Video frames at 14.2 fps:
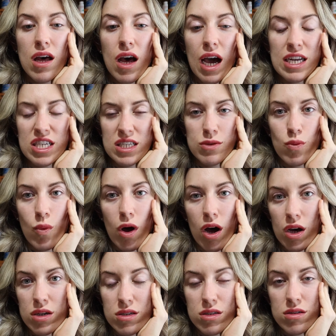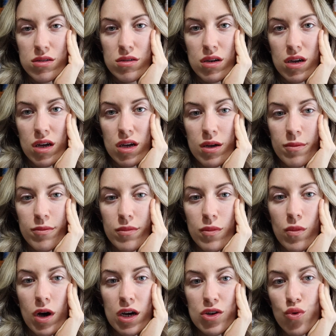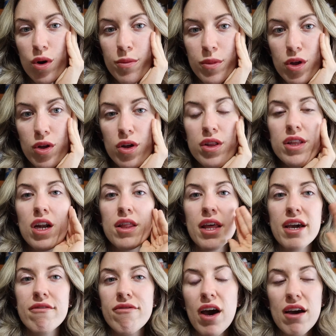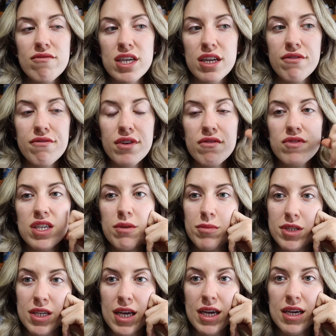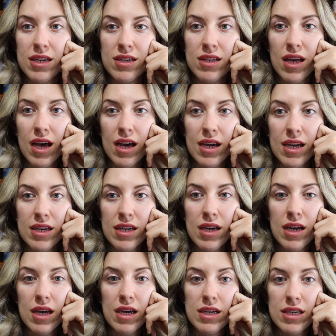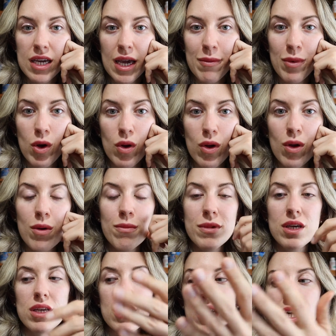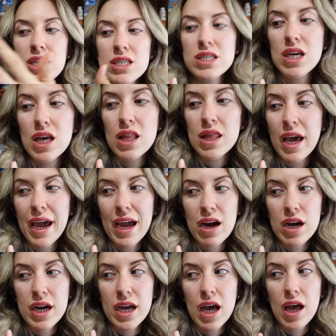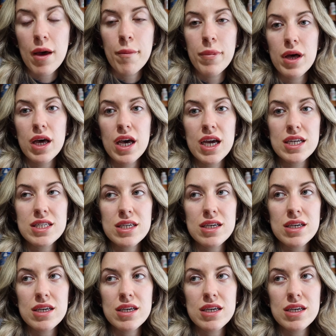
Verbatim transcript: I just walked um, walked normal and then on like 5, 10, 15% incline. Came home, cleaned the area, put